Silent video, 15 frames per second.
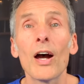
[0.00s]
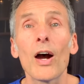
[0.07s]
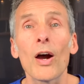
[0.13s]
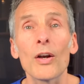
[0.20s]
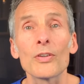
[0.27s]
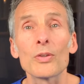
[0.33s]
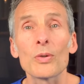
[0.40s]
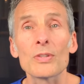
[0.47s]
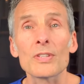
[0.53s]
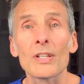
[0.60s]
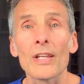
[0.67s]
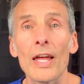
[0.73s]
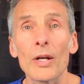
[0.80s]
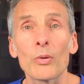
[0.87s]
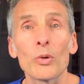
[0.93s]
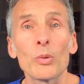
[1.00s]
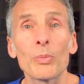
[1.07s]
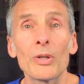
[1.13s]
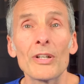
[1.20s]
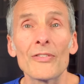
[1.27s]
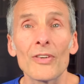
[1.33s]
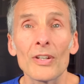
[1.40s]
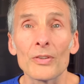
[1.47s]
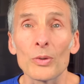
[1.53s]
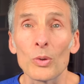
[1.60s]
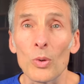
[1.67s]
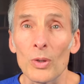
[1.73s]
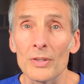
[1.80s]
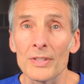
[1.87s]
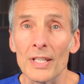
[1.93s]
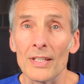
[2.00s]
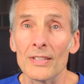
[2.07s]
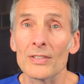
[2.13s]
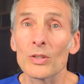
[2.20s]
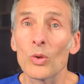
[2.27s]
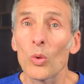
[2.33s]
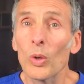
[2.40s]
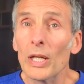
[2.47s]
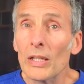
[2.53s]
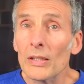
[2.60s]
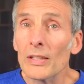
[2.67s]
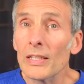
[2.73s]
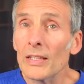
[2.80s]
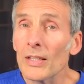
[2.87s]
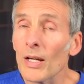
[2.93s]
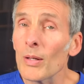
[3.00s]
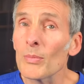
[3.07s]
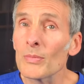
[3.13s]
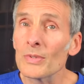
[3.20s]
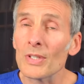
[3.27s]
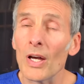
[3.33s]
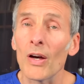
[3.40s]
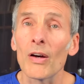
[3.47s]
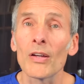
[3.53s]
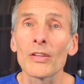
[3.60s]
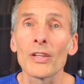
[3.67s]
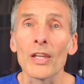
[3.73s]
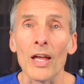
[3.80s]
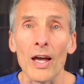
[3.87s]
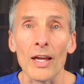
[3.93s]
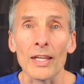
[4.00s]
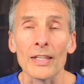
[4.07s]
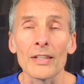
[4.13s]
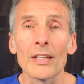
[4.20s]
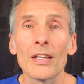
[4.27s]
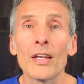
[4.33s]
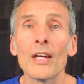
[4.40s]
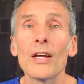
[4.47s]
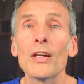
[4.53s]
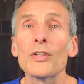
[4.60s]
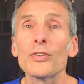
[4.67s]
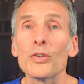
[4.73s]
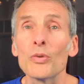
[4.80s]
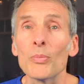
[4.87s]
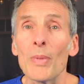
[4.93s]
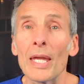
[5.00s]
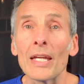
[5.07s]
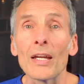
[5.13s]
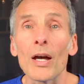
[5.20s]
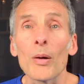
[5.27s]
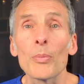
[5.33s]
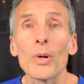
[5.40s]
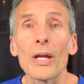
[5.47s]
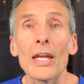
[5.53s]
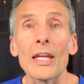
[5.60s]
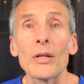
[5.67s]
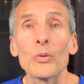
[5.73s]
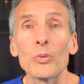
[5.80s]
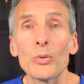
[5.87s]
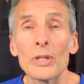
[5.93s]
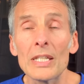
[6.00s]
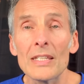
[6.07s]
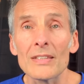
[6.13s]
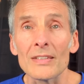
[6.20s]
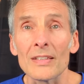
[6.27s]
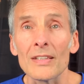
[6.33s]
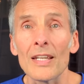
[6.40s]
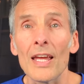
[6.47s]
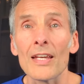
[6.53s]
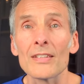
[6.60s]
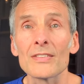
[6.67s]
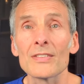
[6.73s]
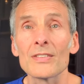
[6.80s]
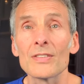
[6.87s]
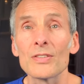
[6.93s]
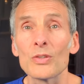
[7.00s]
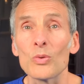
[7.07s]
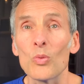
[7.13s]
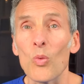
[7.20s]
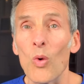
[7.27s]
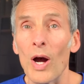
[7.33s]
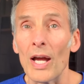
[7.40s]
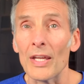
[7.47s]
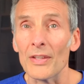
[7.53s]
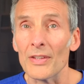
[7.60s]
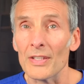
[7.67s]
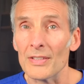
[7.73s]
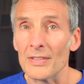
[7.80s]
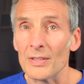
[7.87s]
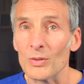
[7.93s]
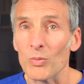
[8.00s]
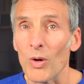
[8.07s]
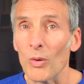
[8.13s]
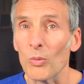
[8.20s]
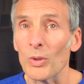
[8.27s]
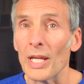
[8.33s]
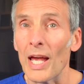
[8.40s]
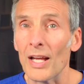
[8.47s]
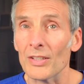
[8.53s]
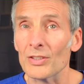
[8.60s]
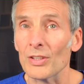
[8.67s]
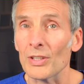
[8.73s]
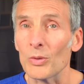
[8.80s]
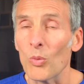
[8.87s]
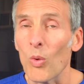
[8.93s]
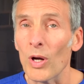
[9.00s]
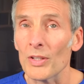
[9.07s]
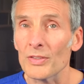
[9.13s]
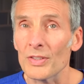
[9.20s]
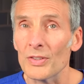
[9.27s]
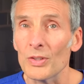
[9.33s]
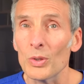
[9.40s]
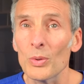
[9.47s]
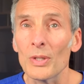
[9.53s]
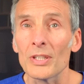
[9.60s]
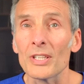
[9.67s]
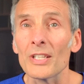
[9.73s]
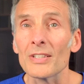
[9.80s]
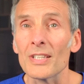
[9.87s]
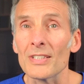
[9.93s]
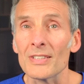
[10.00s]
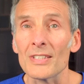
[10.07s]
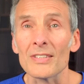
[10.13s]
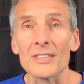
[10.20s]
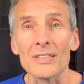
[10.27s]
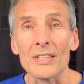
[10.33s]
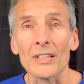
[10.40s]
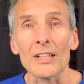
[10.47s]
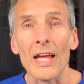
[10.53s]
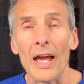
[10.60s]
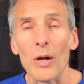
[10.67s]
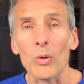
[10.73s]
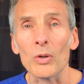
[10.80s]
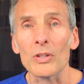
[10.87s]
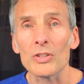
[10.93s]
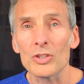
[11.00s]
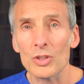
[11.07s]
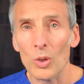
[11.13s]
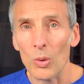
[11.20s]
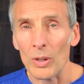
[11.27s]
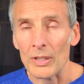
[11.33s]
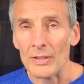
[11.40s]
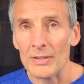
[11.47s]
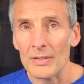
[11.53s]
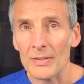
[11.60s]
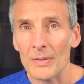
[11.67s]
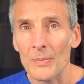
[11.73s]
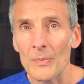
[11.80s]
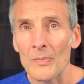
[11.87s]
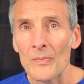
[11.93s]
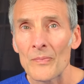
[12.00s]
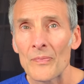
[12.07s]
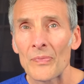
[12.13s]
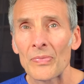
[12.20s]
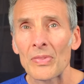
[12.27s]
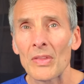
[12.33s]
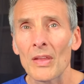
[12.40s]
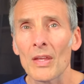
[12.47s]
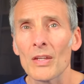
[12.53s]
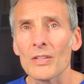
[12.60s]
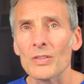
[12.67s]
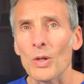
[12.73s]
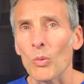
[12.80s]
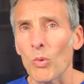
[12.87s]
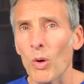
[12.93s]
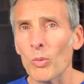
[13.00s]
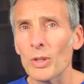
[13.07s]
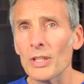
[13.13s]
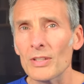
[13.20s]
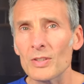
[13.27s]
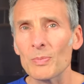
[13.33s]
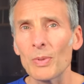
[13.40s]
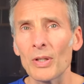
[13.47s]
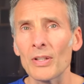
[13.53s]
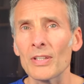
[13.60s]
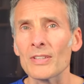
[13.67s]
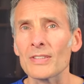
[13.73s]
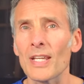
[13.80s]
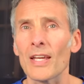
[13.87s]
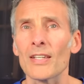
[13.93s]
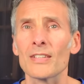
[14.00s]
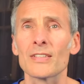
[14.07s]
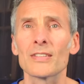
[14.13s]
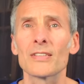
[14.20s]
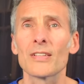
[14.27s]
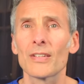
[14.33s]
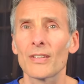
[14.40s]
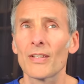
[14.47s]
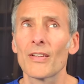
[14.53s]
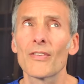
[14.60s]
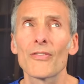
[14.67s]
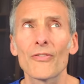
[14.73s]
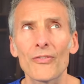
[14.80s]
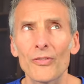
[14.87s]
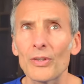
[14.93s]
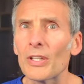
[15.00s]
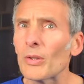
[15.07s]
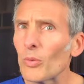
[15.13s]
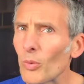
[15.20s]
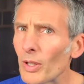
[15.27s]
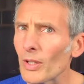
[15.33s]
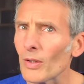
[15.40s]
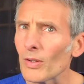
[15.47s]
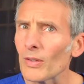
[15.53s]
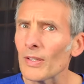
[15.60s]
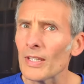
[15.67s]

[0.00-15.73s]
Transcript: our dorsolateral prefrontal cortex quickly comes online to make up a reason as to why this is what we actually want to do and that this is still our choice. So, what we experience as free will